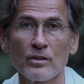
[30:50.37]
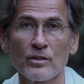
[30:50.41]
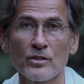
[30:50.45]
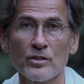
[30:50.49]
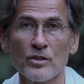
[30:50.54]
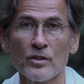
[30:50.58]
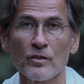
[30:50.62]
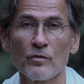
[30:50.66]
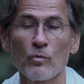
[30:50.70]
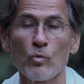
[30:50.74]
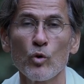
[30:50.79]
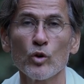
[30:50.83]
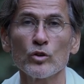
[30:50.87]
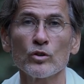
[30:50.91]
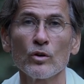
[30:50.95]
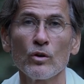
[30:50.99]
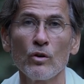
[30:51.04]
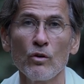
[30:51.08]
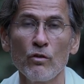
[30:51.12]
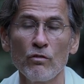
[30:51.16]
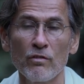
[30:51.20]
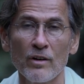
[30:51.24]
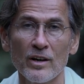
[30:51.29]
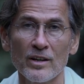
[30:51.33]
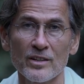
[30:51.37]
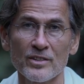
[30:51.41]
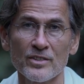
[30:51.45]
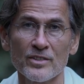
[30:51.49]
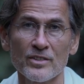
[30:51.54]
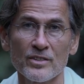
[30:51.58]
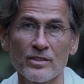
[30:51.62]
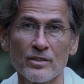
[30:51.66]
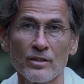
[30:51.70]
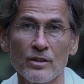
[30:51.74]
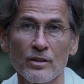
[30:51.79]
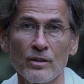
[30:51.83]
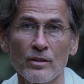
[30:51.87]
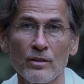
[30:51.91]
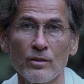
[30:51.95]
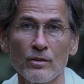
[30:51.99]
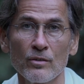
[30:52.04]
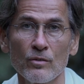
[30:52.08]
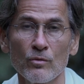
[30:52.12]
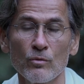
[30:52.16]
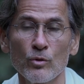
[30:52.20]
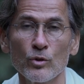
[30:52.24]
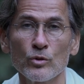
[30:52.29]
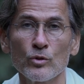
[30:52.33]
Then what of us?
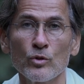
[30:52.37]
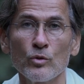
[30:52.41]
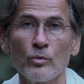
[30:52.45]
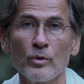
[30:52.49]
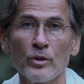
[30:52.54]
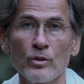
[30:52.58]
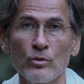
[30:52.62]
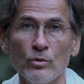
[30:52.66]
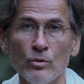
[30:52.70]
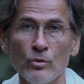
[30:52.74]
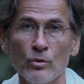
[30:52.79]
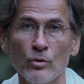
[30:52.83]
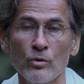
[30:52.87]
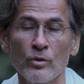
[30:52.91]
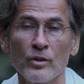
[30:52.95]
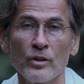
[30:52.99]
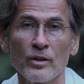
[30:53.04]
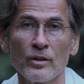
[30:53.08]
What do we do?